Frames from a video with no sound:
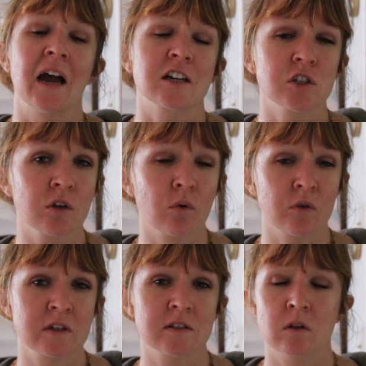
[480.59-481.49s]
I actually
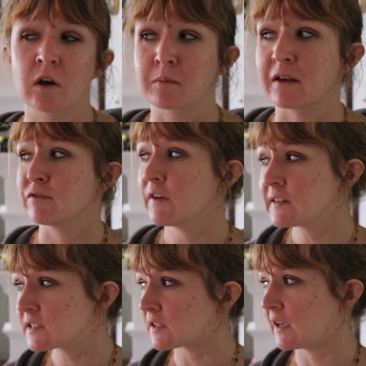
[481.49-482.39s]
grow this along
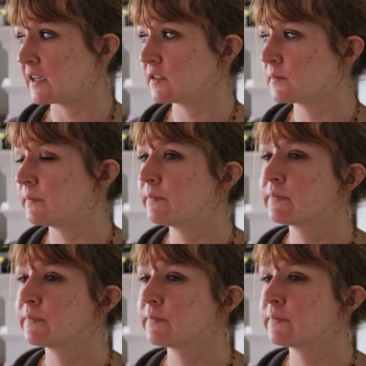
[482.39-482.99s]
fence line,